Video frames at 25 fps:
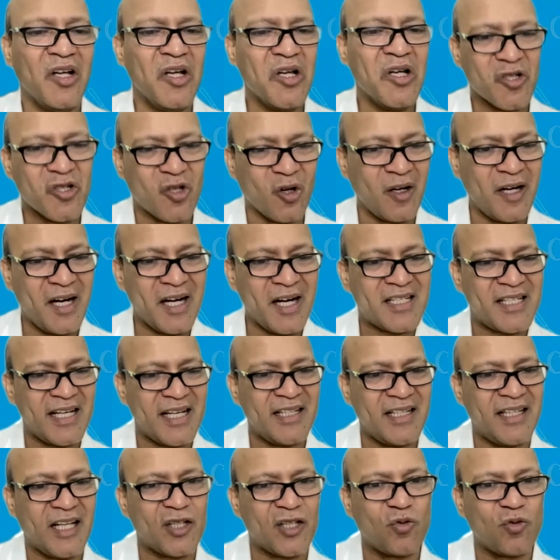So let's
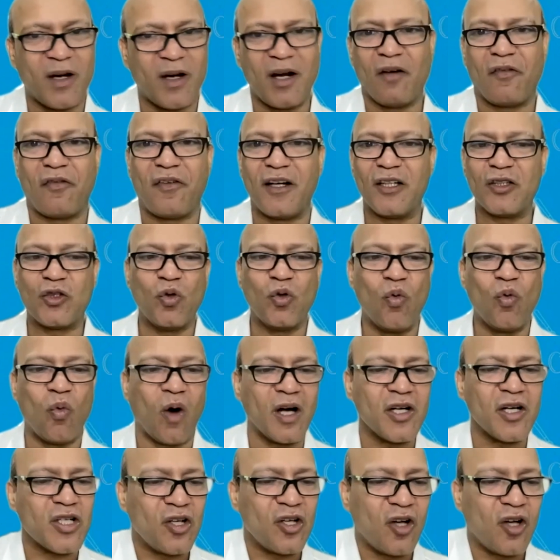say there is one of us who
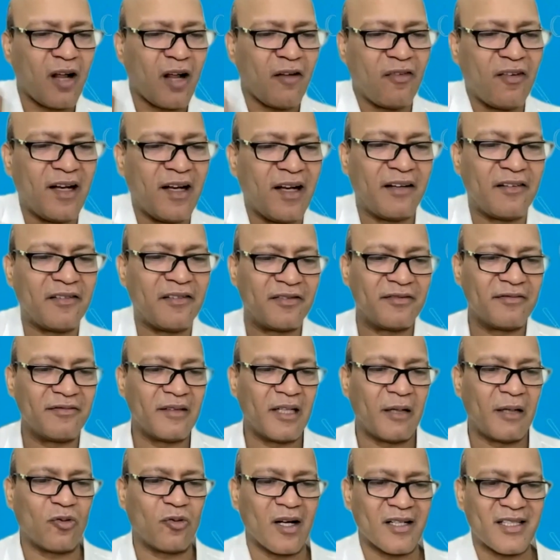wants a lot of love.
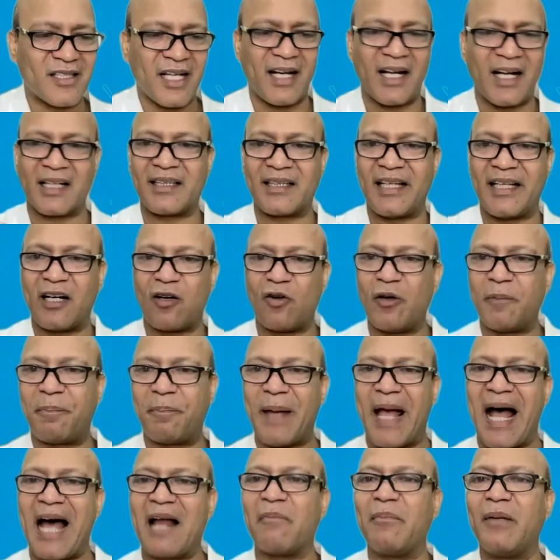Humko acha lagta hai, koi
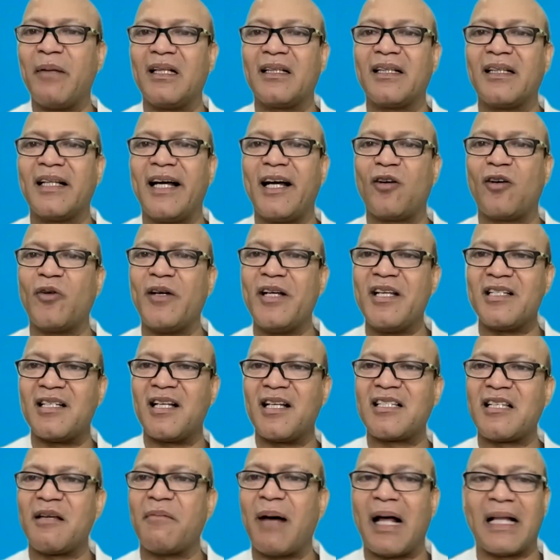pyar milta hai, koi
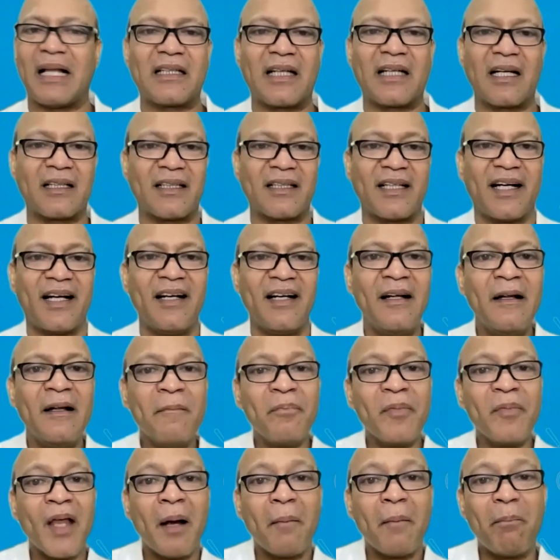izzat se baat karta hai.
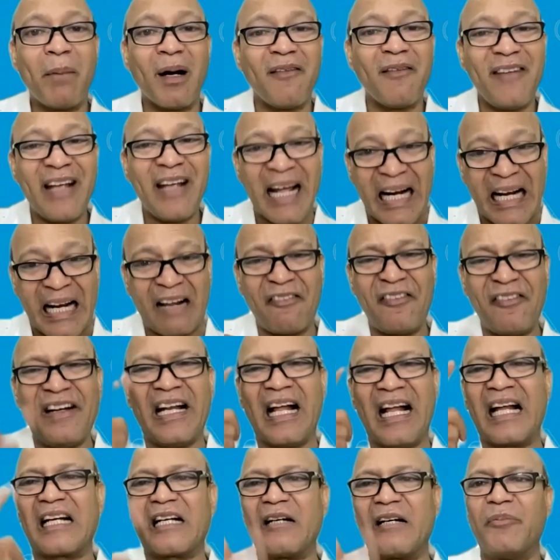But we are rough
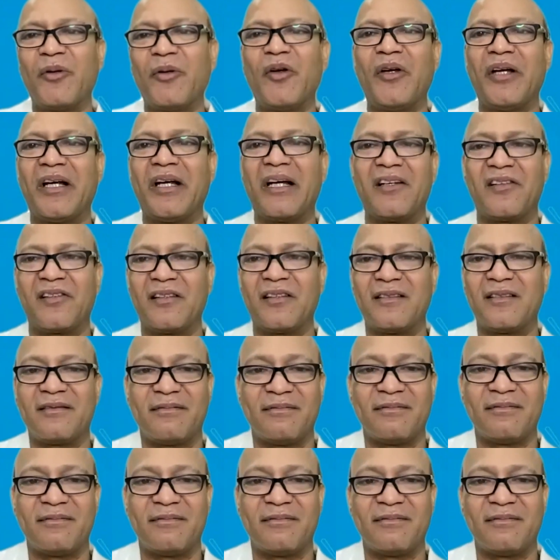in our communication.